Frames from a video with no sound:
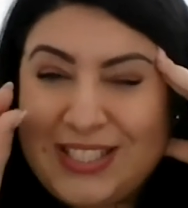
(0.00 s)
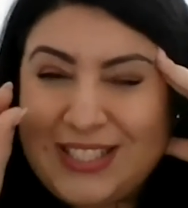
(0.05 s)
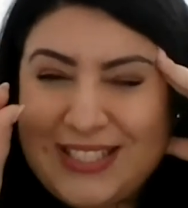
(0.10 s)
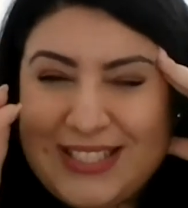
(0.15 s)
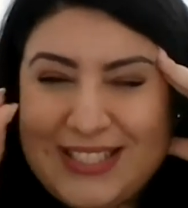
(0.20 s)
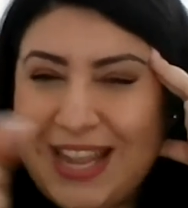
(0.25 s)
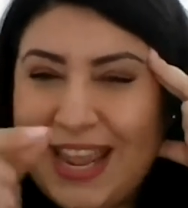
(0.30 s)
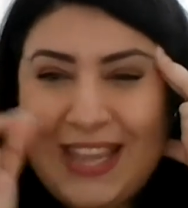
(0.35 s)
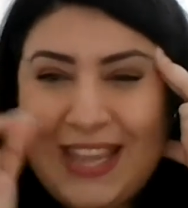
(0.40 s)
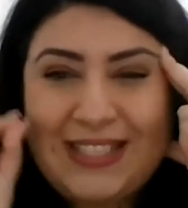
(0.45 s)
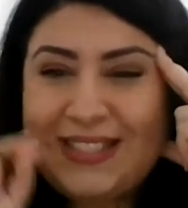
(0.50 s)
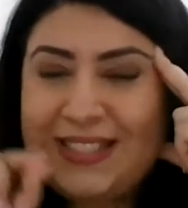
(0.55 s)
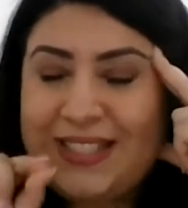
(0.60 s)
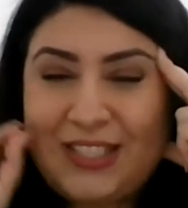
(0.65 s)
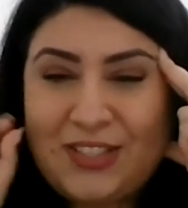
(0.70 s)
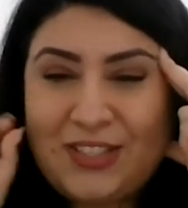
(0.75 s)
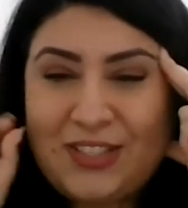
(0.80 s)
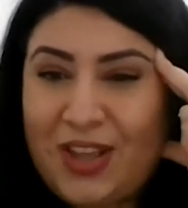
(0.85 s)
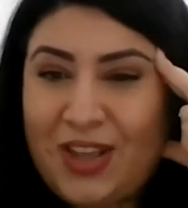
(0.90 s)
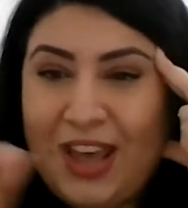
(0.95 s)
taste
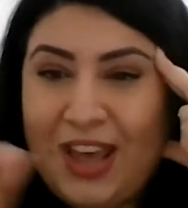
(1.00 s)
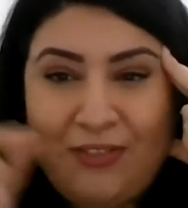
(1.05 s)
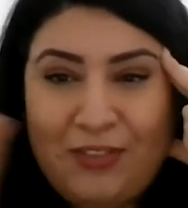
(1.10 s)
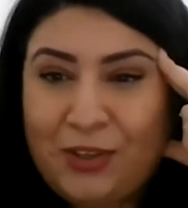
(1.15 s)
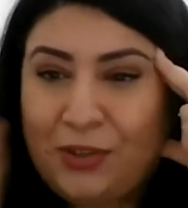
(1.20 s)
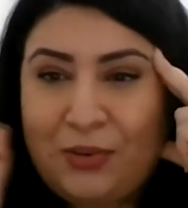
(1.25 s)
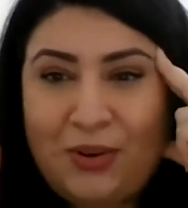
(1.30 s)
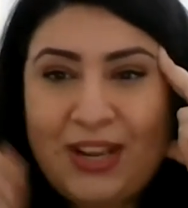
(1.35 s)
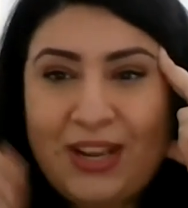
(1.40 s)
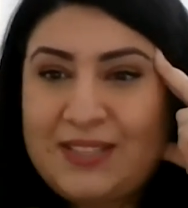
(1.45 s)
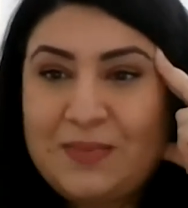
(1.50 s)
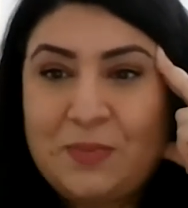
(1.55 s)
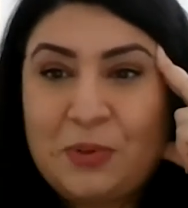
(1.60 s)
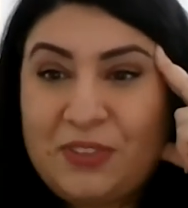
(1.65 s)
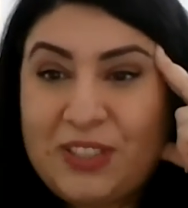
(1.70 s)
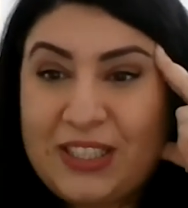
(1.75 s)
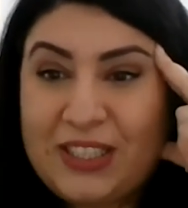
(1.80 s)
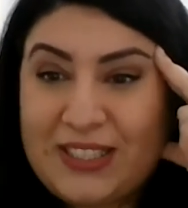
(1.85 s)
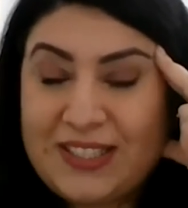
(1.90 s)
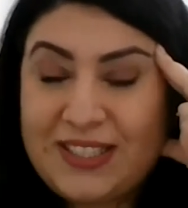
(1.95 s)
it, to have a grasp of
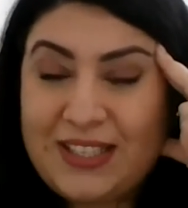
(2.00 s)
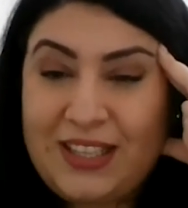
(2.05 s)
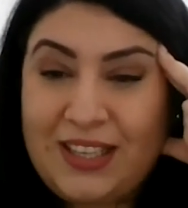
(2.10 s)
it.